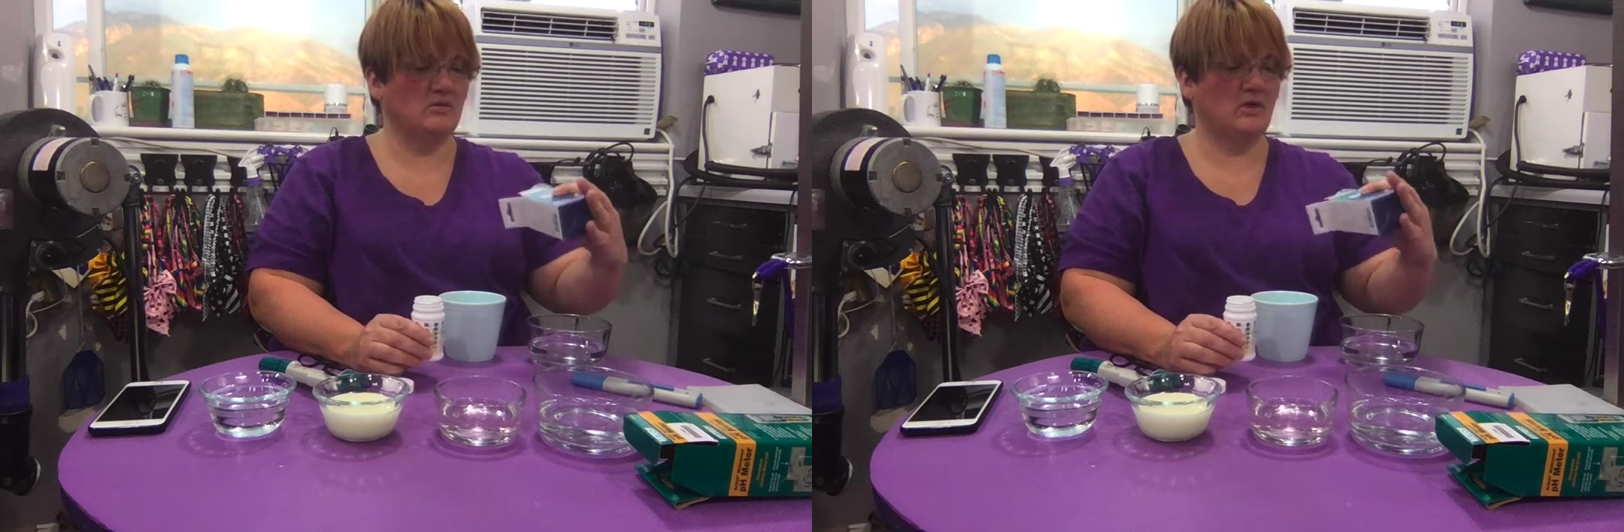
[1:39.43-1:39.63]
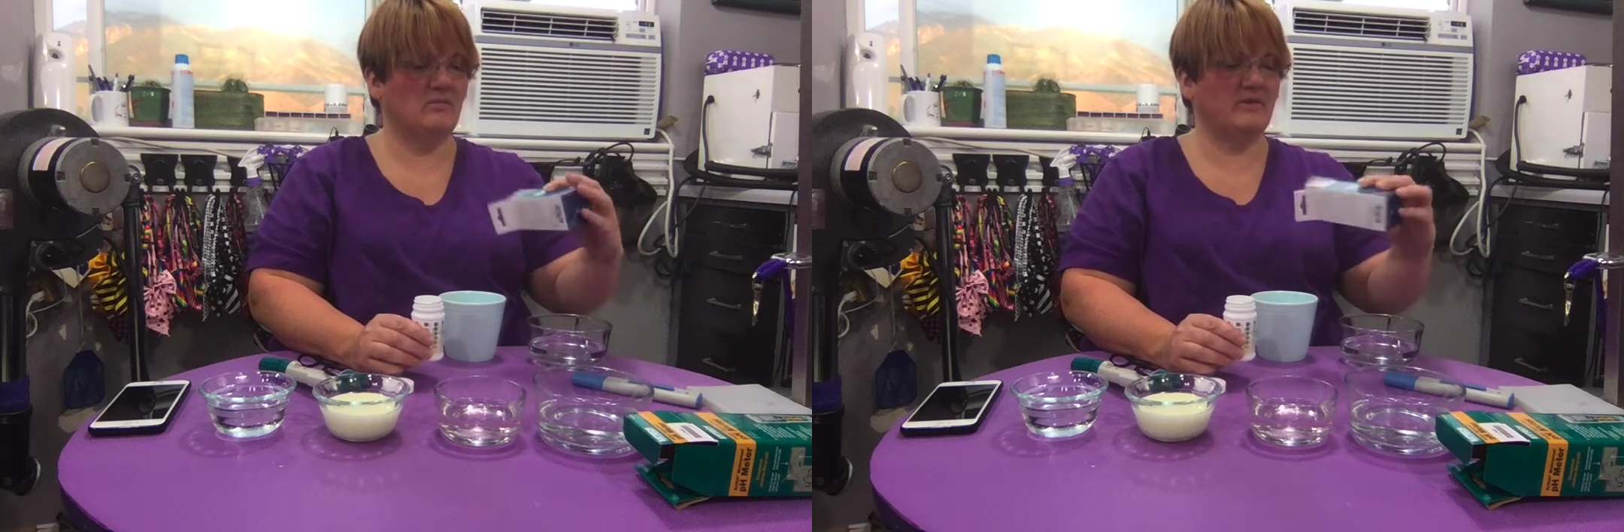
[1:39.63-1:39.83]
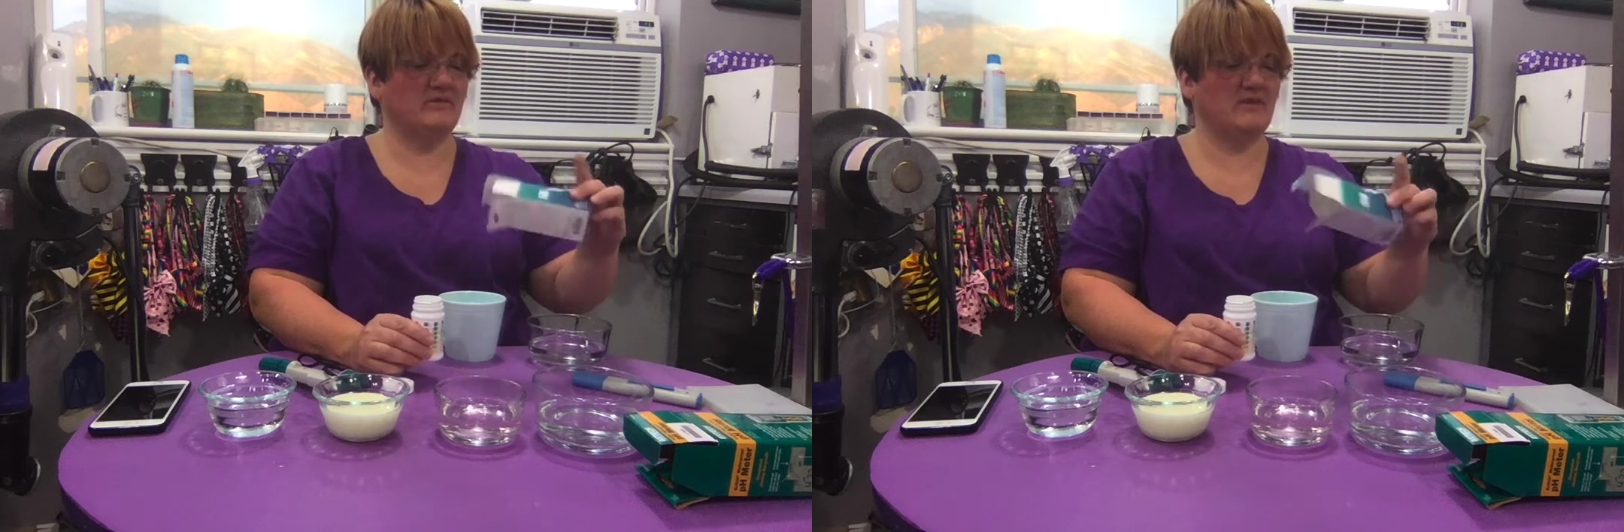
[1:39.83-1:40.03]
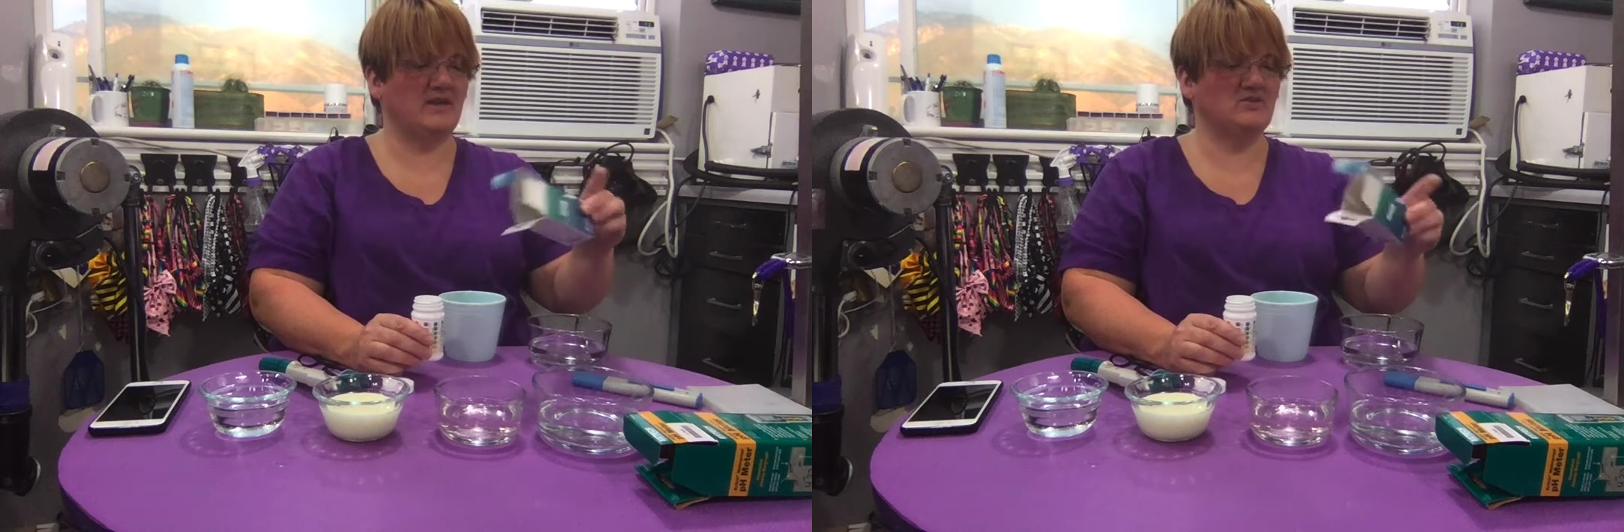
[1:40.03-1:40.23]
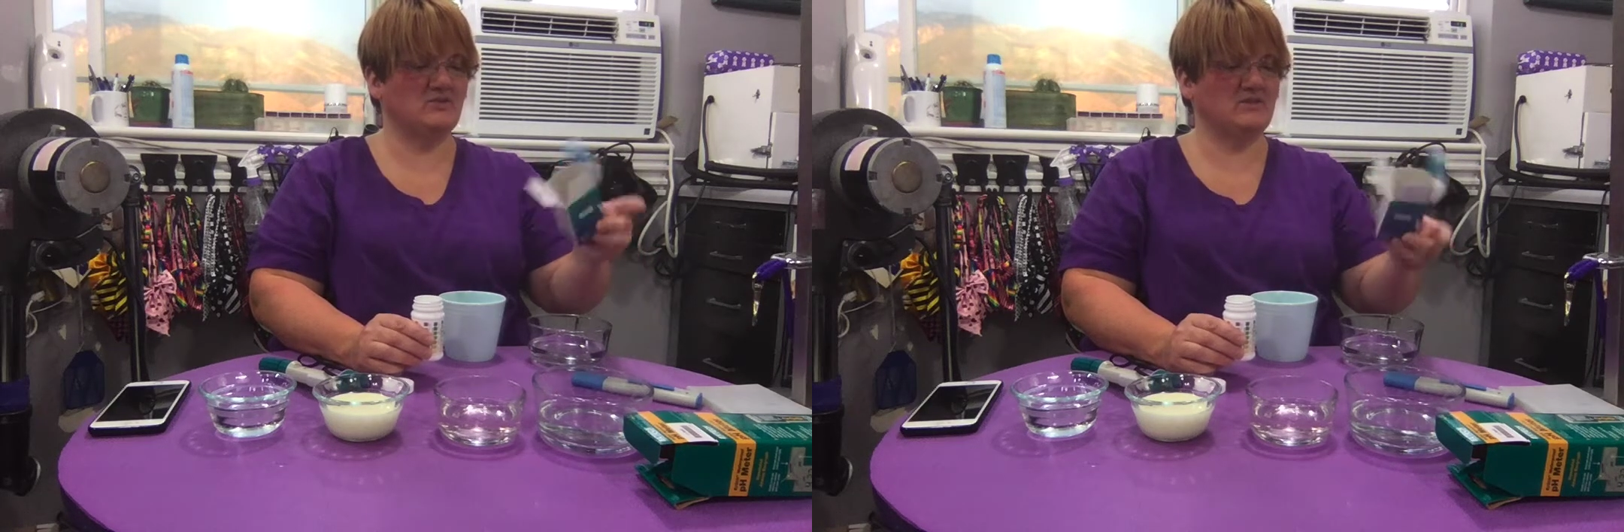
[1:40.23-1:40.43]
about the
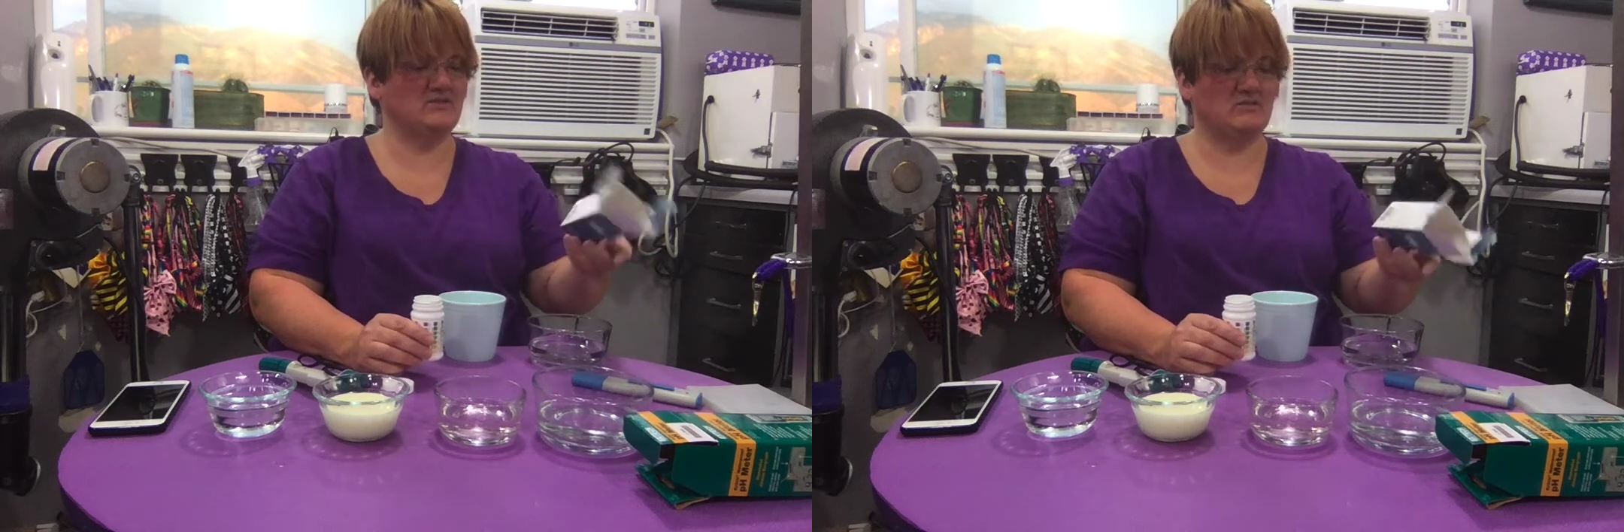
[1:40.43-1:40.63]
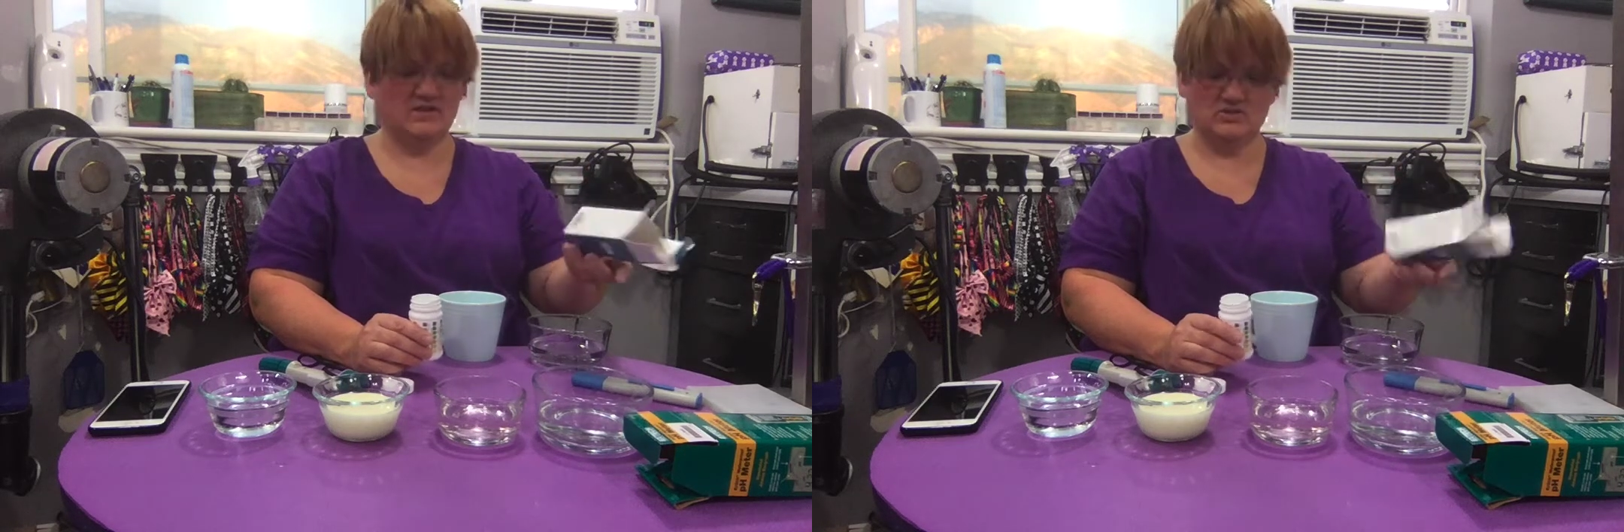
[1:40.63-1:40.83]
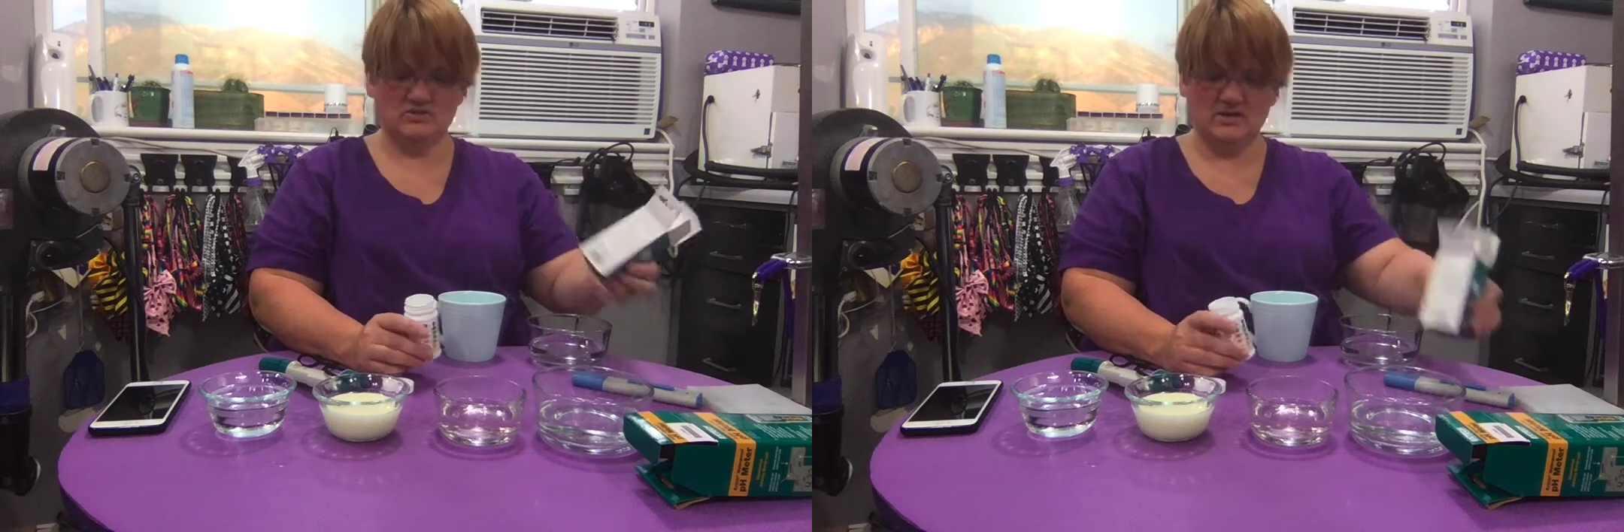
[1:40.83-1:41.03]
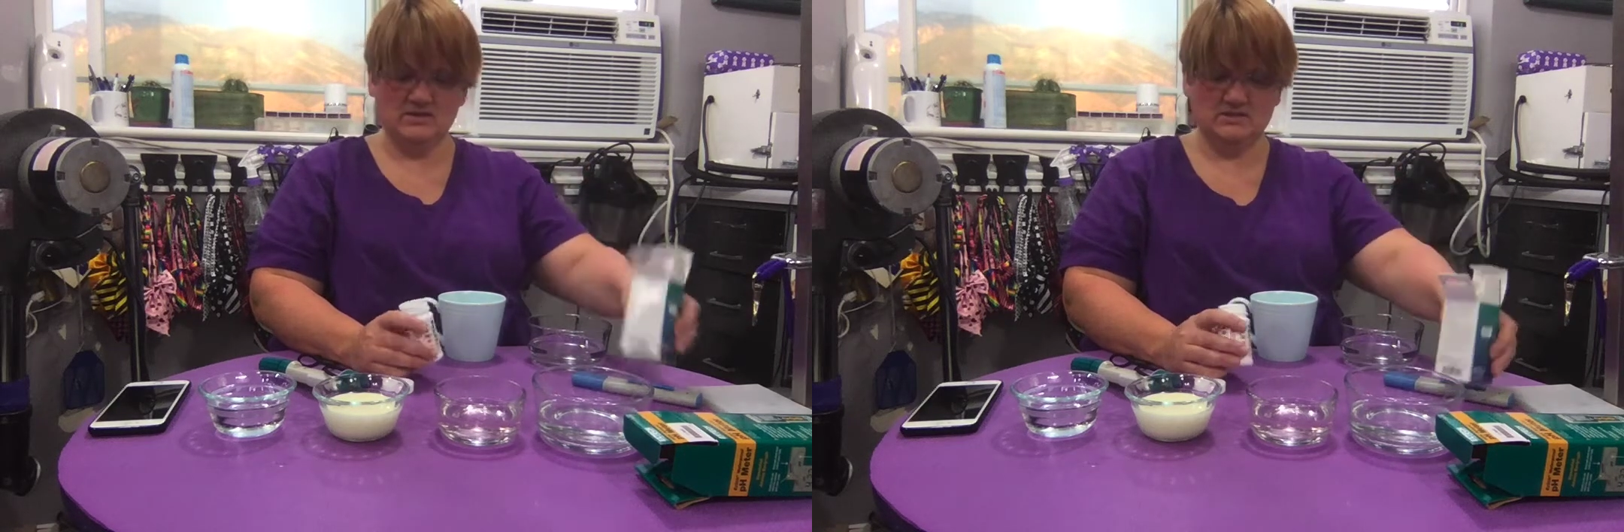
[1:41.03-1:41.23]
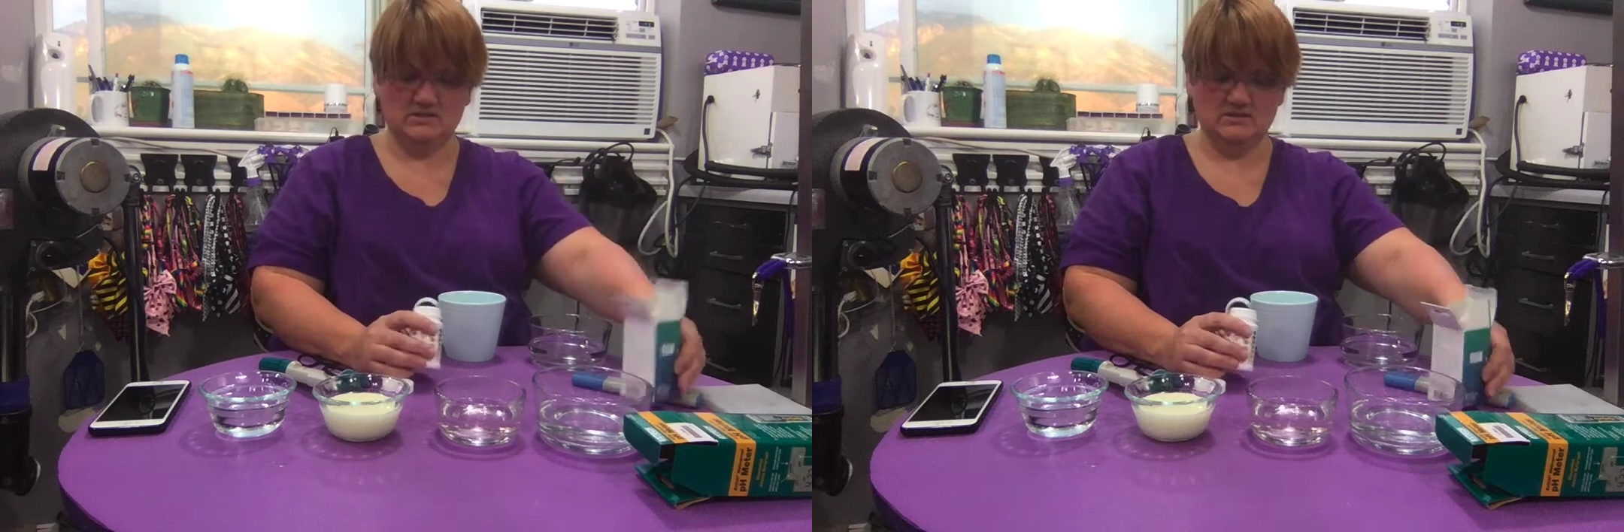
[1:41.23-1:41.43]
nitrates or
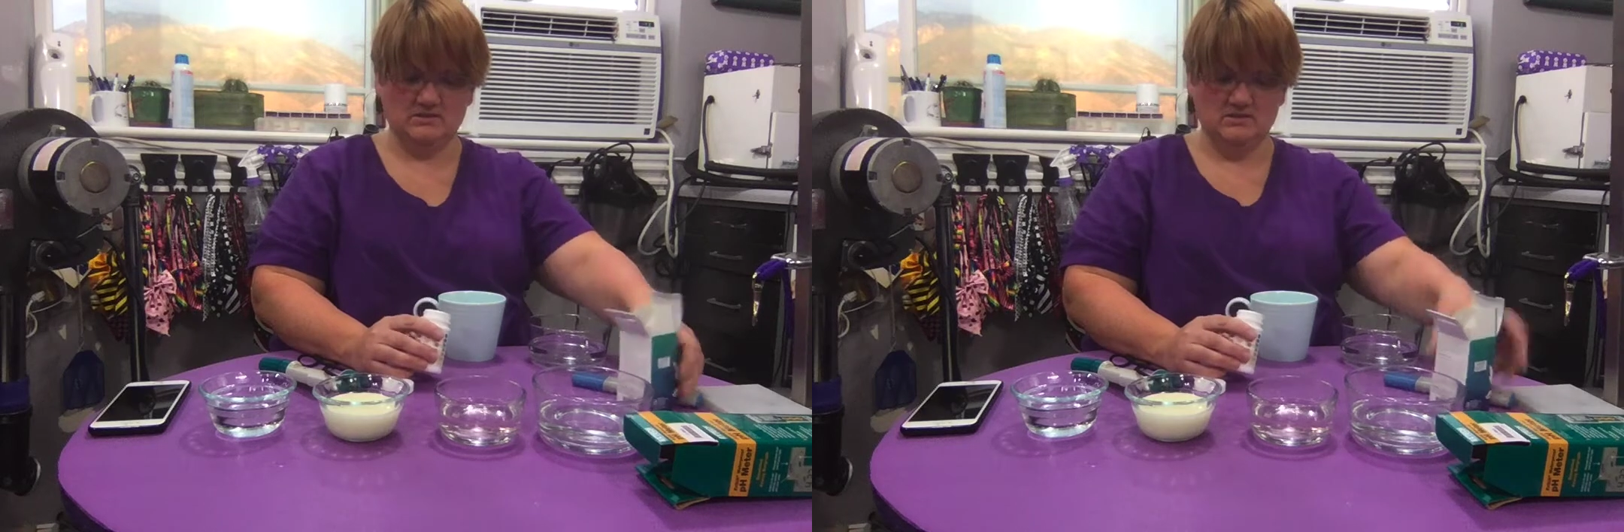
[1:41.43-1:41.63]
nitrites